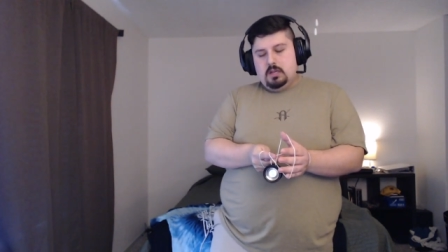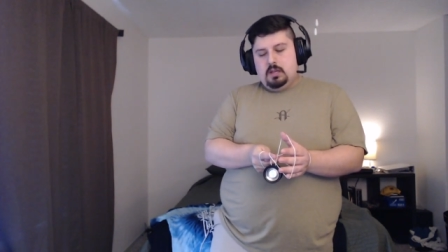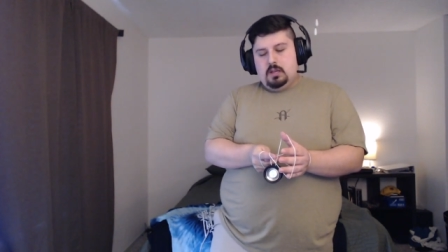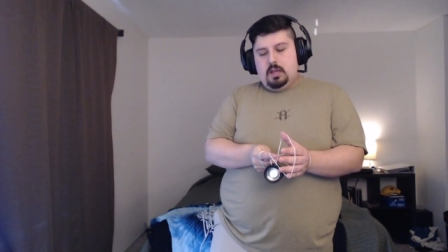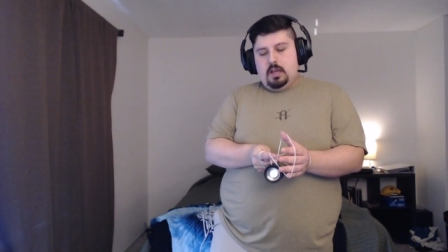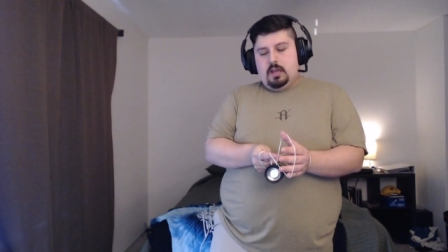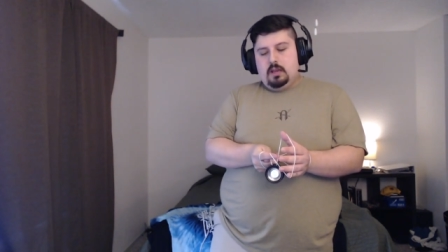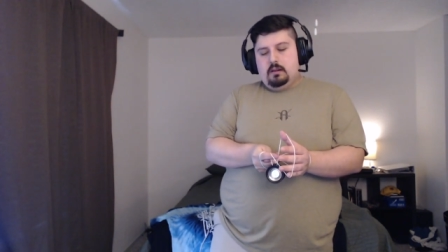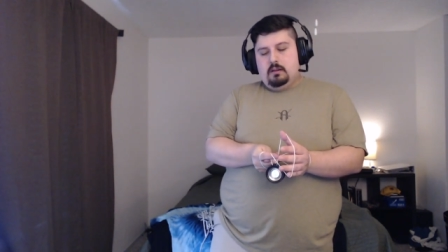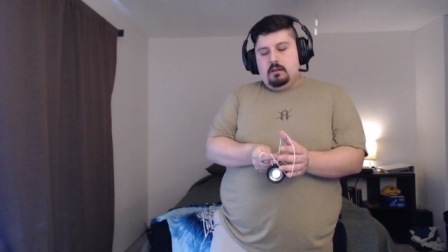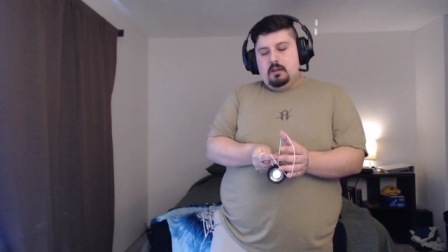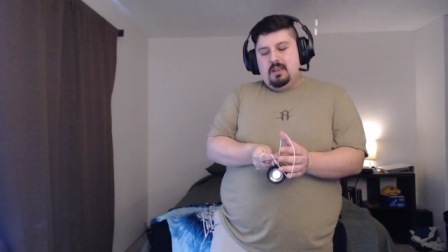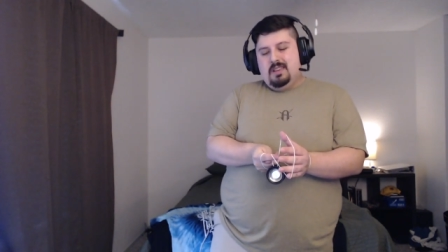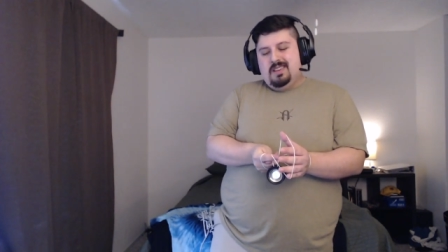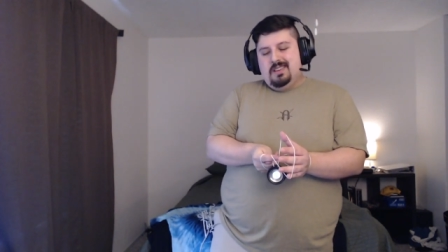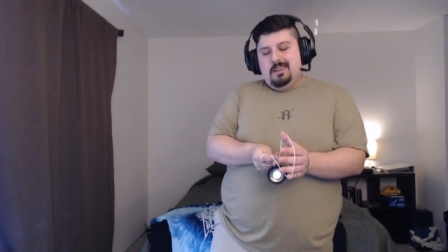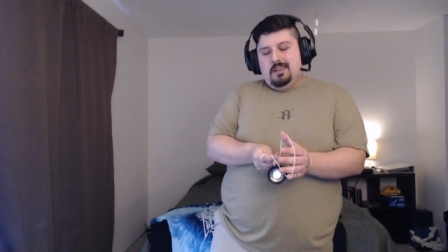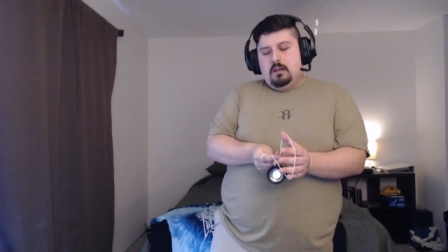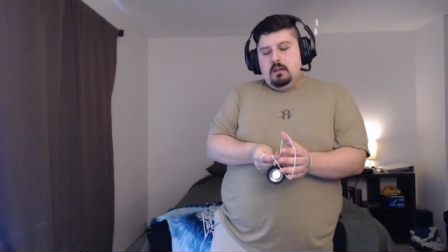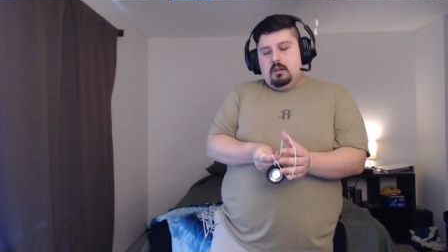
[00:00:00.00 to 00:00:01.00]
and
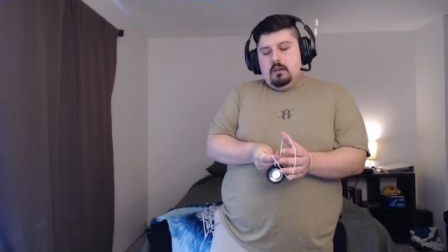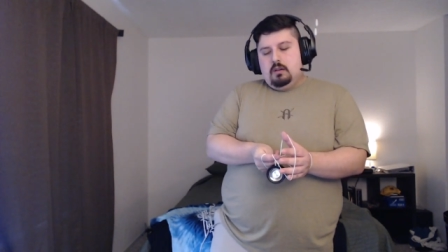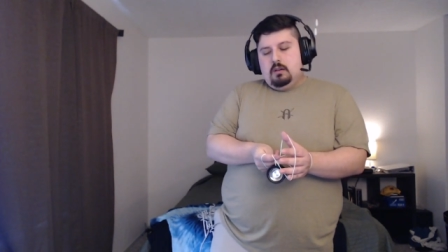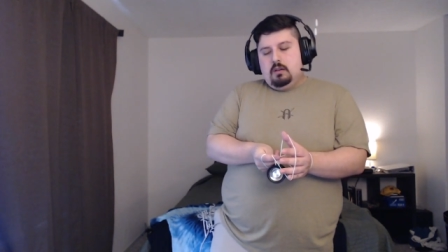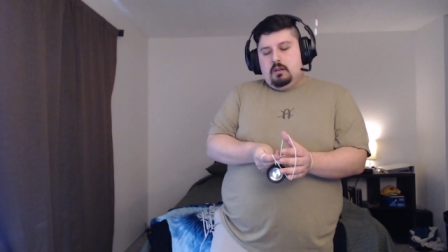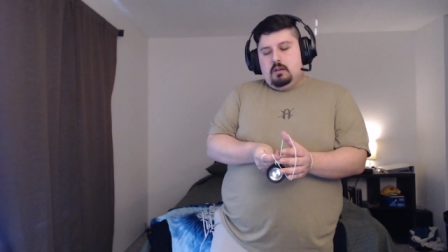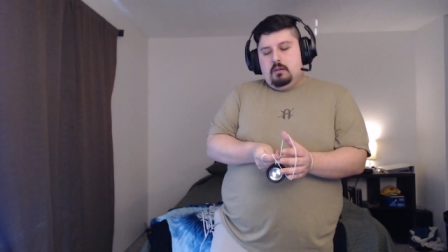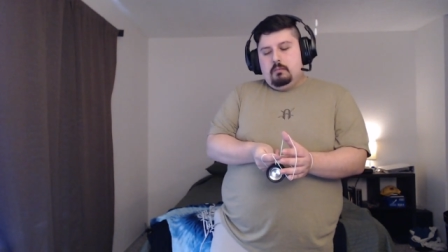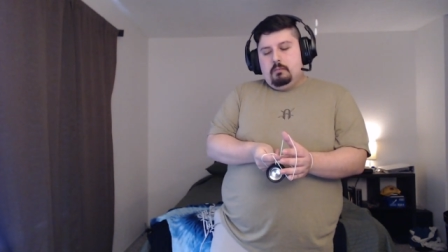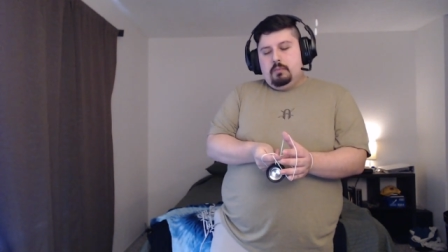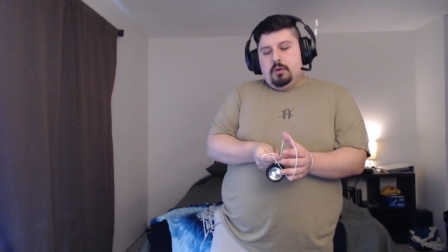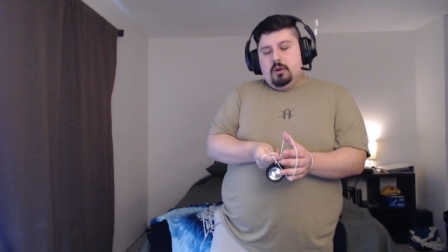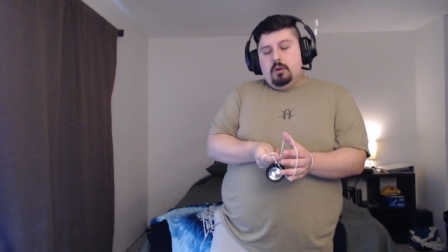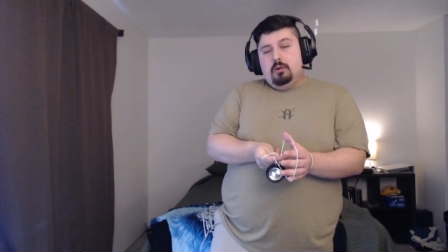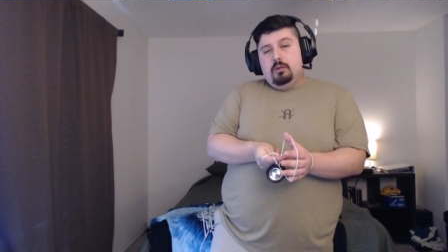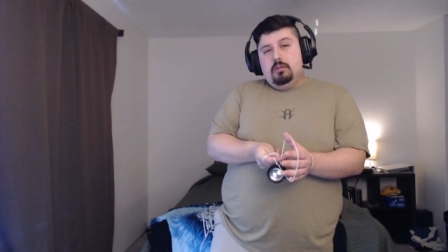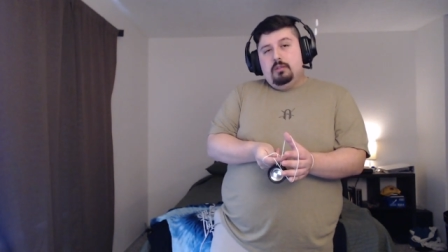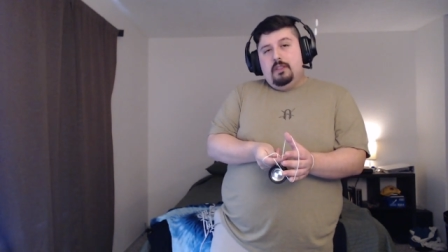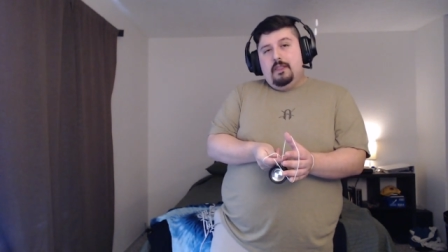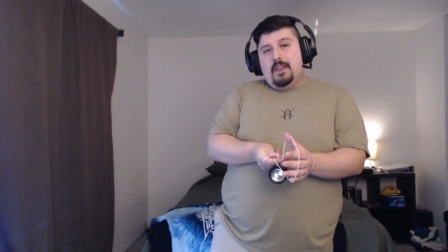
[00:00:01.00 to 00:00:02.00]

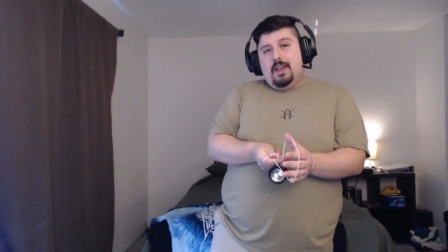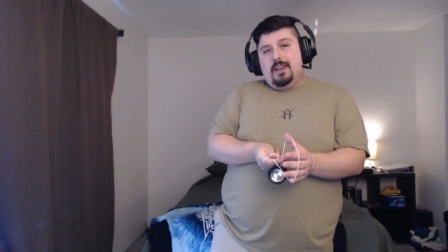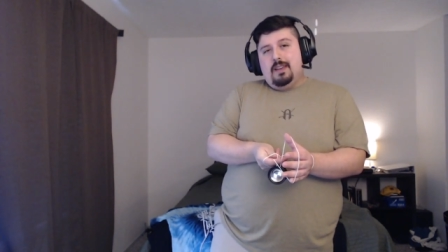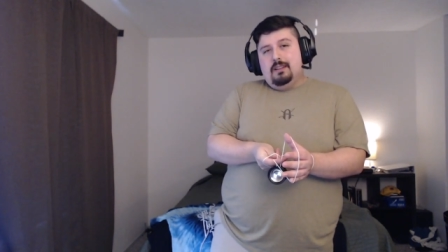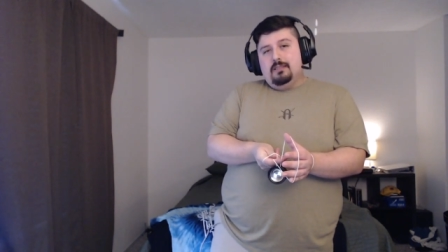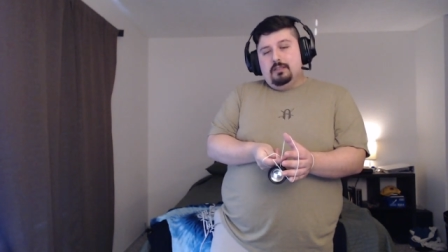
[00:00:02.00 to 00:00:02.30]
pull that